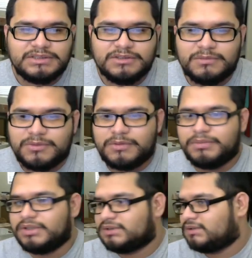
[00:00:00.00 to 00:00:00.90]
no more
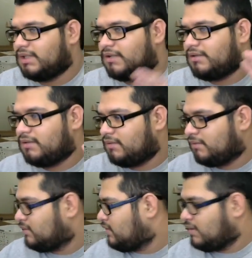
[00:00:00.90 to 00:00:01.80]
books that are,
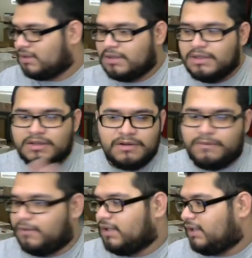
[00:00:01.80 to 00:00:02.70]

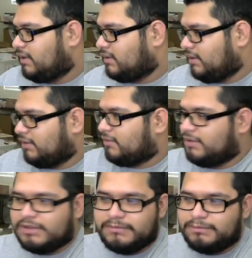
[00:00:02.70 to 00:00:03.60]
hopefully, you know,
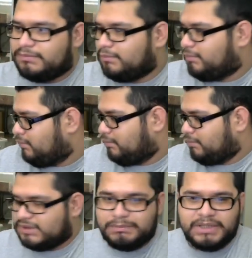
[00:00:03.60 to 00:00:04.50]
you don't
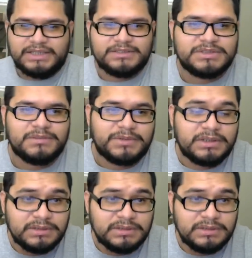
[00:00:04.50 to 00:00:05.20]
misplace them somewhere.